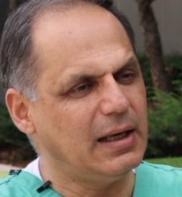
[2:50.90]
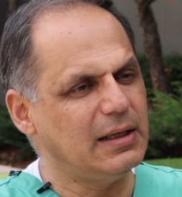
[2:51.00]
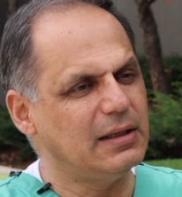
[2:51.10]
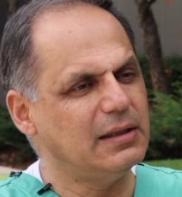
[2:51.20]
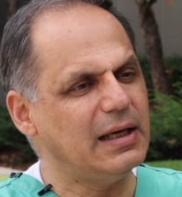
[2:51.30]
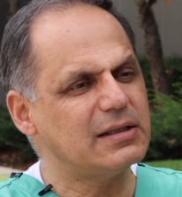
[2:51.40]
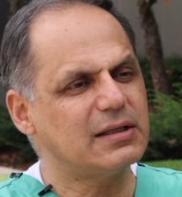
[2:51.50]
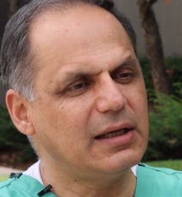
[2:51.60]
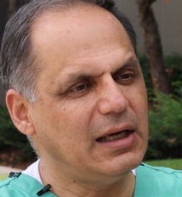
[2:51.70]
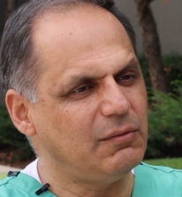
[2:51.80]
And
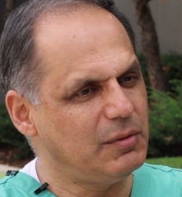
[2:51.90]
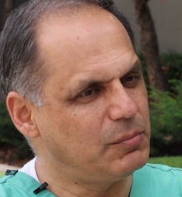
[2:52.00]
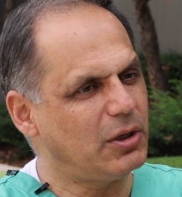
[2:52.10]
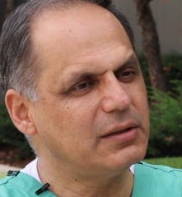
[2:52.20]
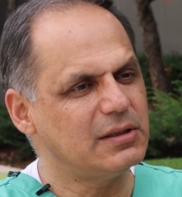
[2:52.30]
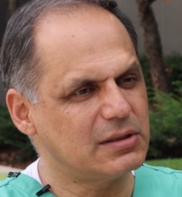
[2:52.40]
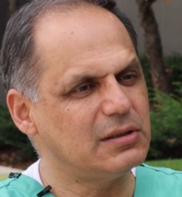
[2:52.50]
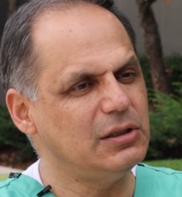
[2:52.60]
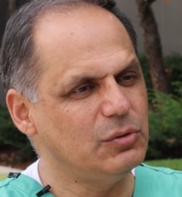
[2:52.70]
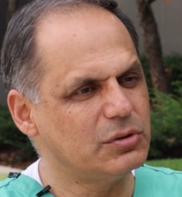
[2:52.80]
that's, again, we brought this
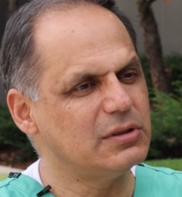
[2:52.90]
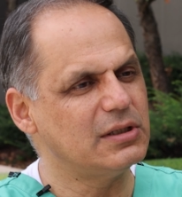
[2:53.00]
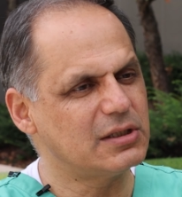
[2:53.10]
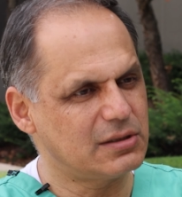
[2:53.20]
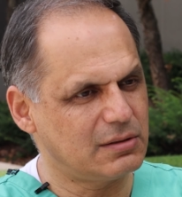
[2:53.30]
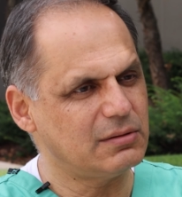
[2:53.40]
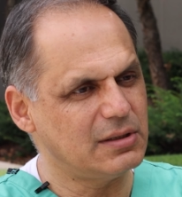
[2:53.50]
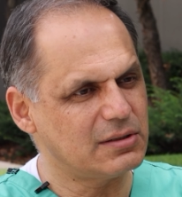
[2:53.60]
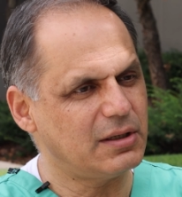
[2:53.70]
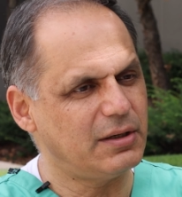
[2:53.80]
new to this
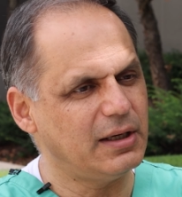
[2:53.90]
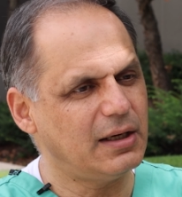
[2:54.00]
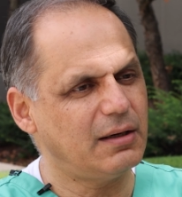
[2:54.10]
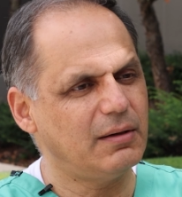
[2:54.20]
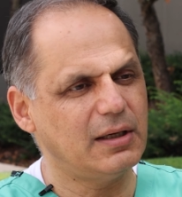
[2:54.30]
area.